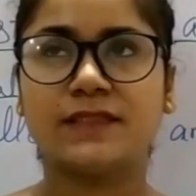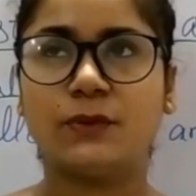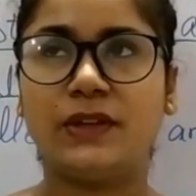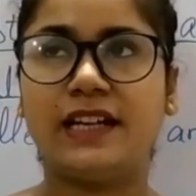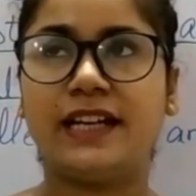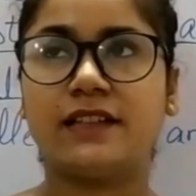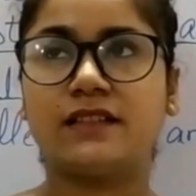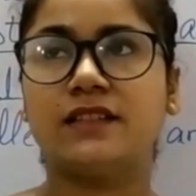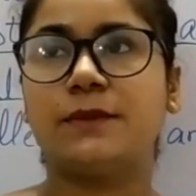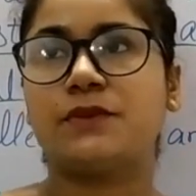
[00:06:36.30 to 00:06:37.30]
Well,
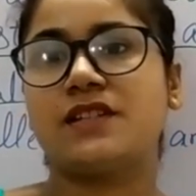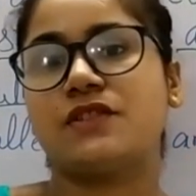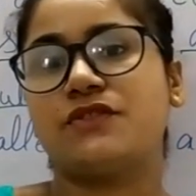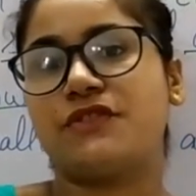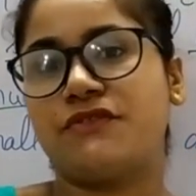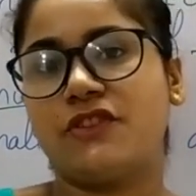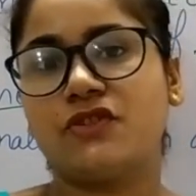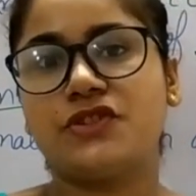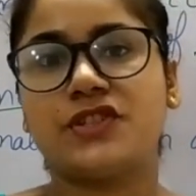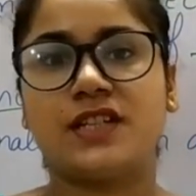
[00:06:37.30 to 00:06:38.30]
like the process of
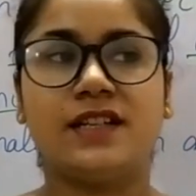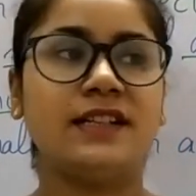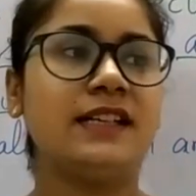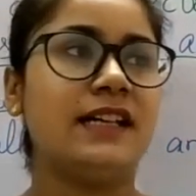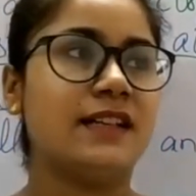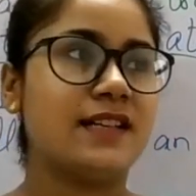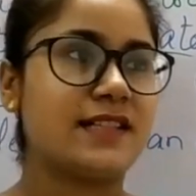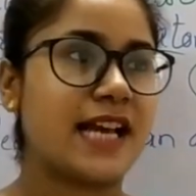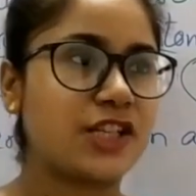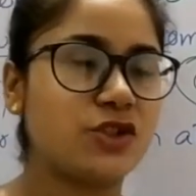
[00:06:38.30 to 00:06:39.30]
diffusion, the
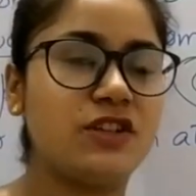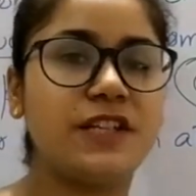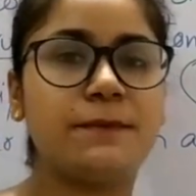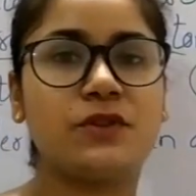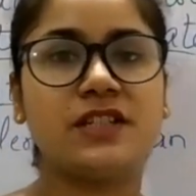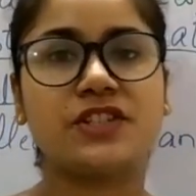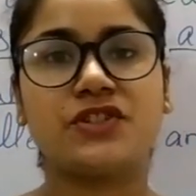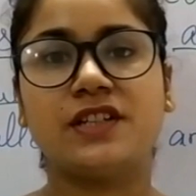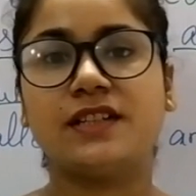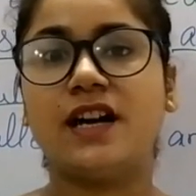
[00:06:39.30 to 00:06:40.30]
sexual
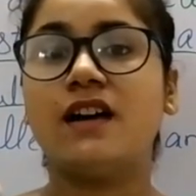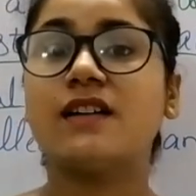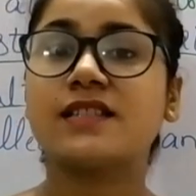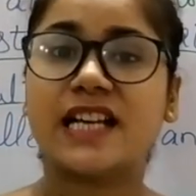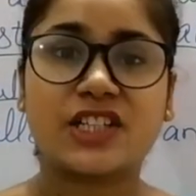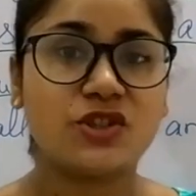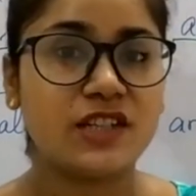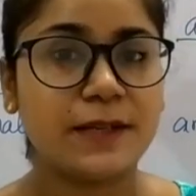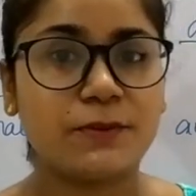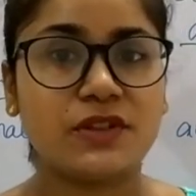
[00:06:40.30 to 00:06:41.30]
reproduction, the
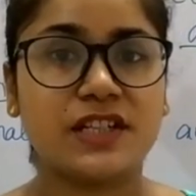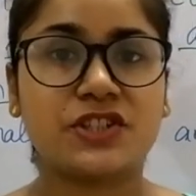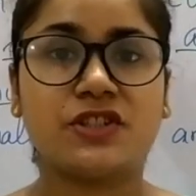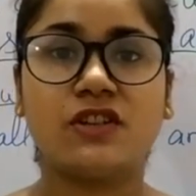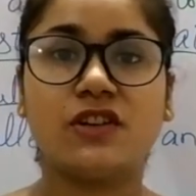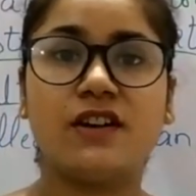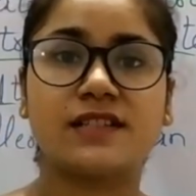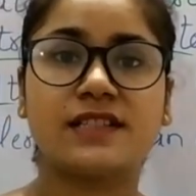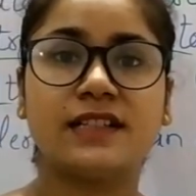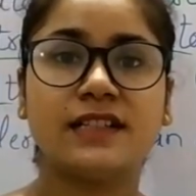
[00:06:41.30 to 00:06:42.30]
asexual reproduction, or
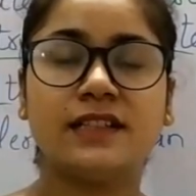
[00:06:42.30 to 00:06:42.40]
not?